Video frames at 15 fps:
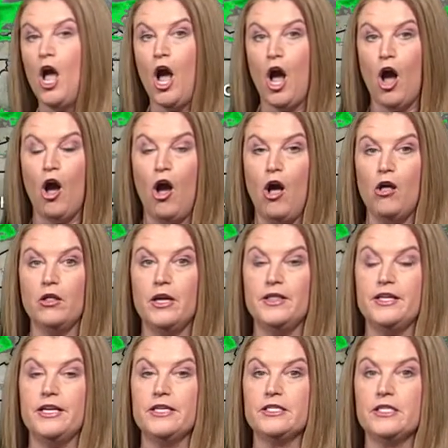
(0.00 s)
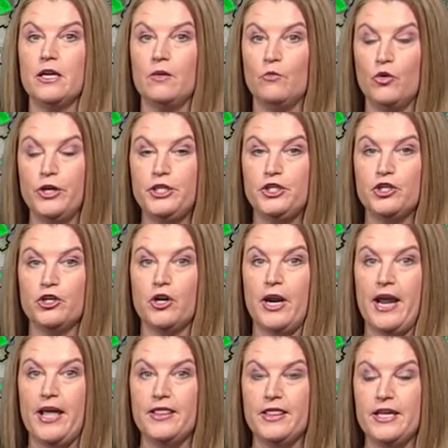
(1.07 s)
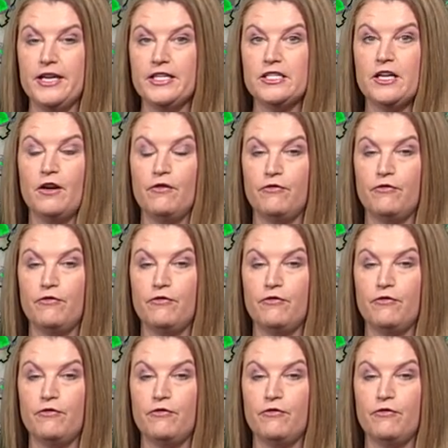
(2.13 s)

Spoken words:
all this moisture and this